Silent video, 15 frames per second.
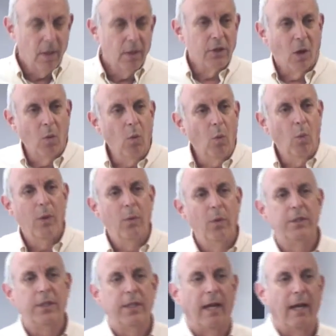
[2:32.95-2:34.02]
So we
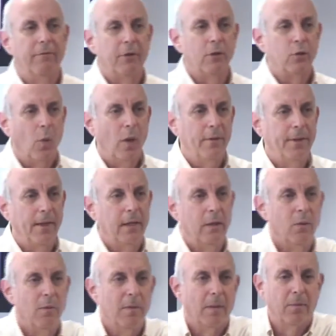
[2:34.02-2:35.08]
would say if there's one thing you
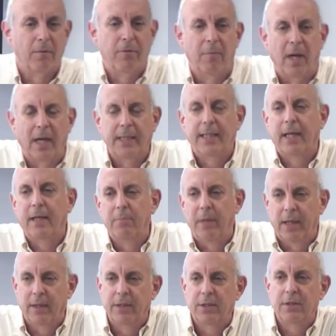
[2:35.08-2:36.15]
remember from my 10
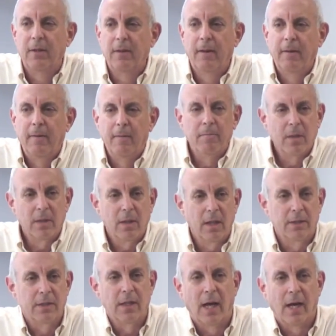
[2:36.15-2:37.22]
minutes,
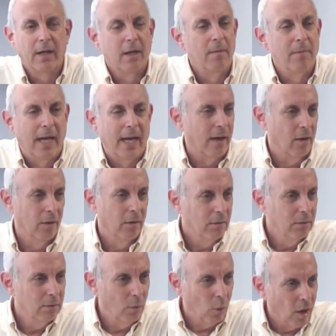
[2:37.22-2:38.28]
it's not going to matter
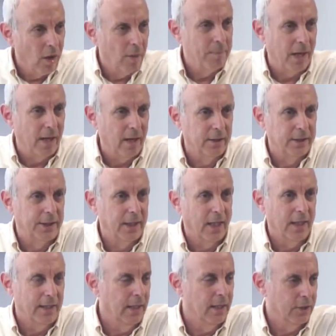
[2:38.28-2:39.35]
what our policy
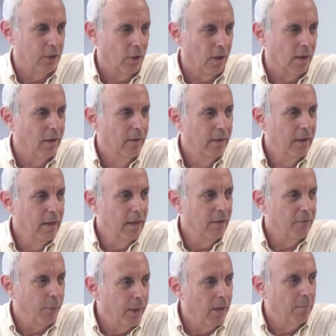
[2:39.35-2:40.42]
ideas are
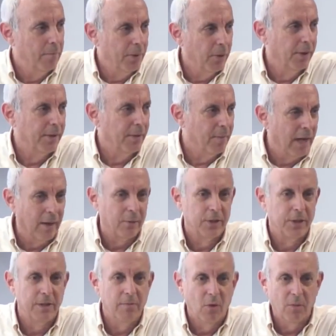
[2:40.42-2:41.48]
if we don't build a
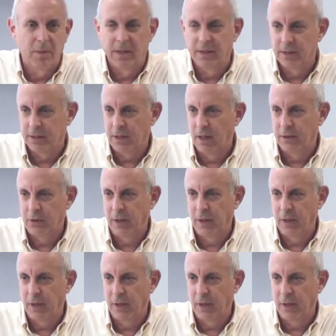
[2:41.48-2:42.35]
democracy movement in this country.